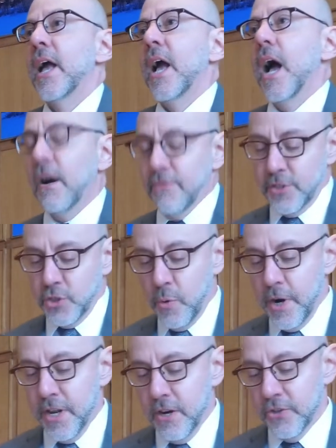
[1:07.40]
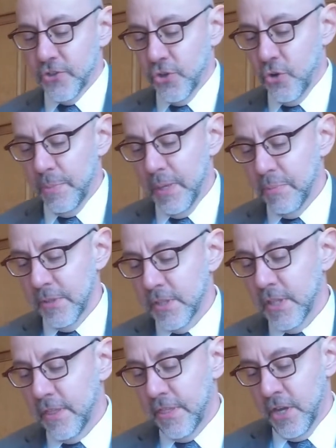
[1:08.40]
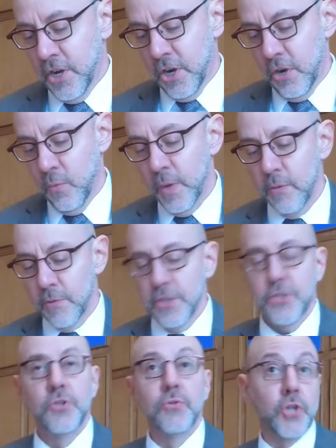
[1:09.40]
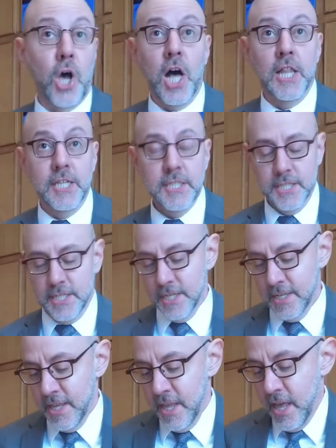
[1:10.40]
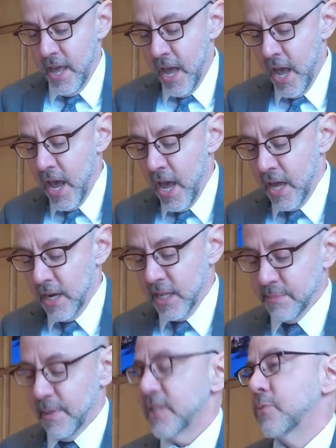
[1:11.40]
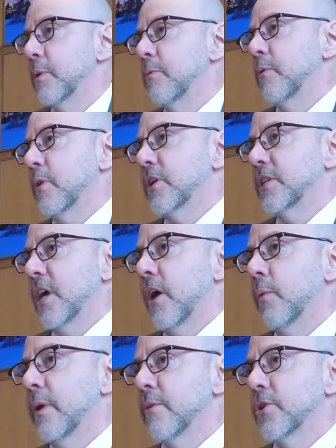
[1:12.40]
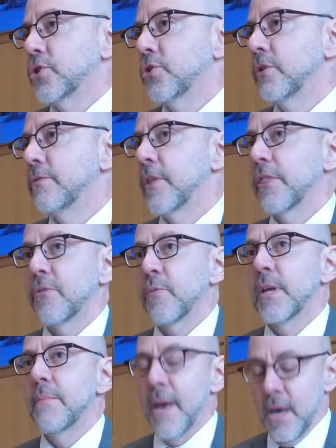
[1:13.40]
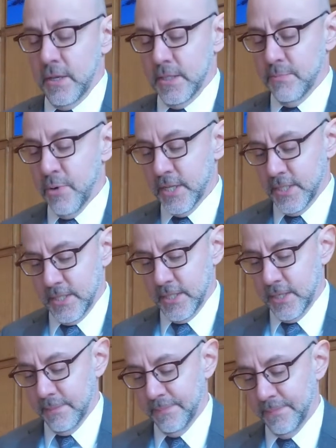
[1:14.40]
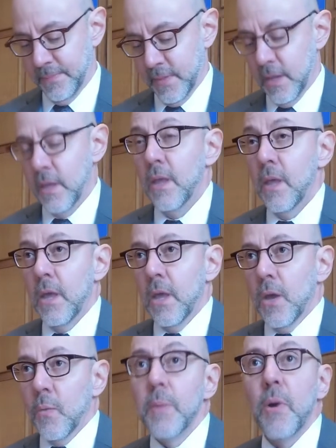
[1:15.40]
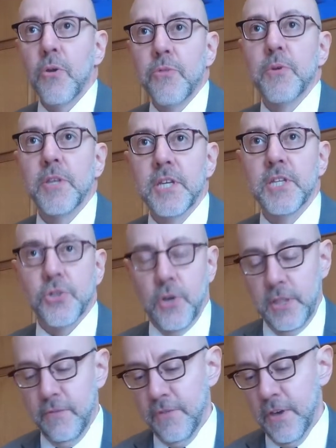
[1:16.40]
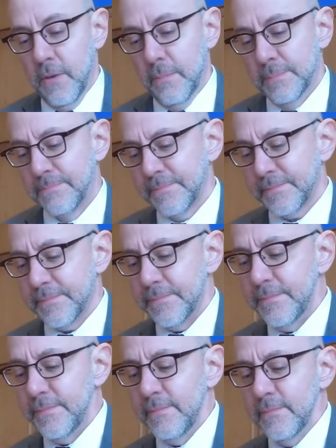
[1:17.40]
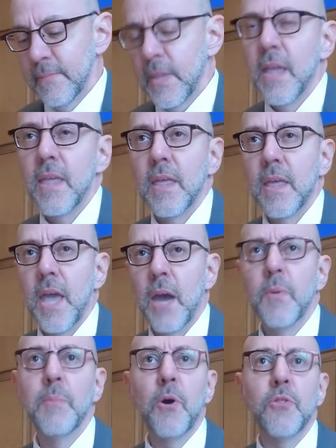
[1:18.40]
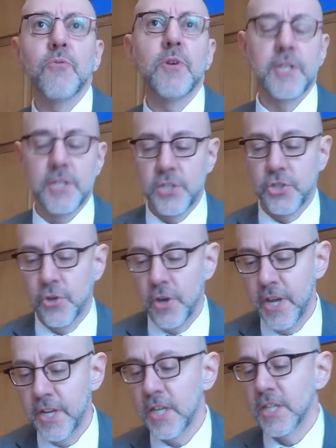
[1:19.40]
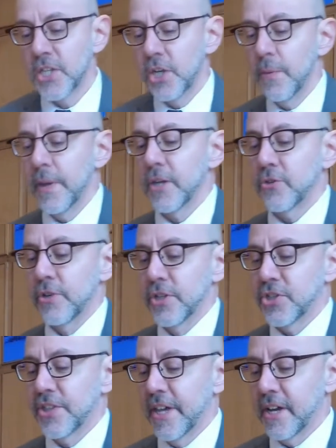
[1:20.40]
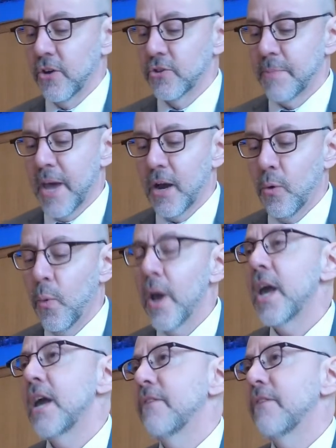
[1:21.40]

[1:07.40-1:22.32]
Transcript: Of the 20 or so people in the theater, we were the two tallest, and as best we could tell, we were two of the three males present. We both really enjoyed the film. And we both really enjoyed continuing a tradition that goes back way